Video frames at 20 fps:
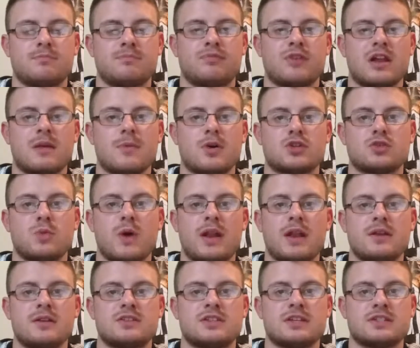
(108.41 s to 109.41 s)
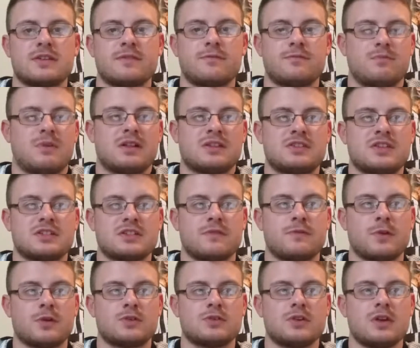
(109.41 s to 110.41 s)
pretty much went in scissor
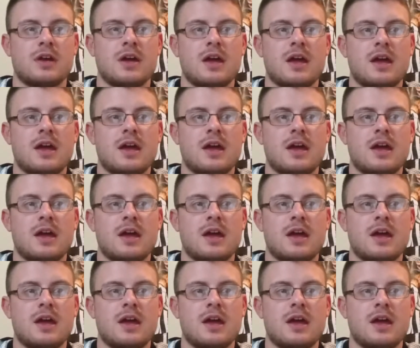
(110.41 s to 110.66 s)
foot.